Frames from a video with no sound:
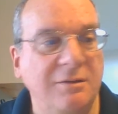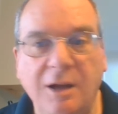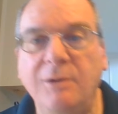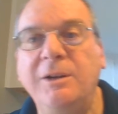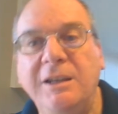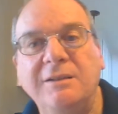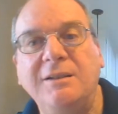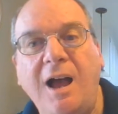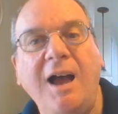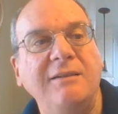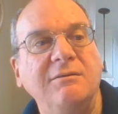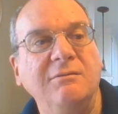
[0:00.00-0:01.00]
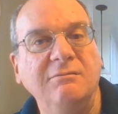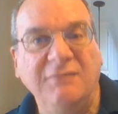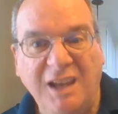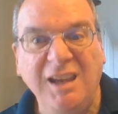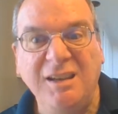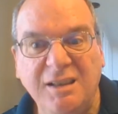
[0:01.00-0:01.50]
no, he's not.
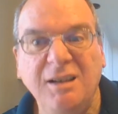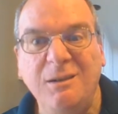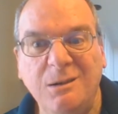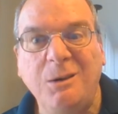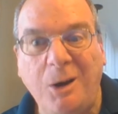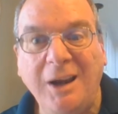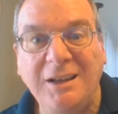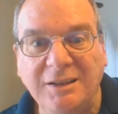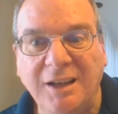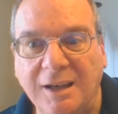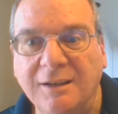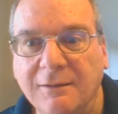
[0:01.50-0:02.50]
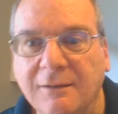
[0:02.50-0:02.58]
He's still crazy.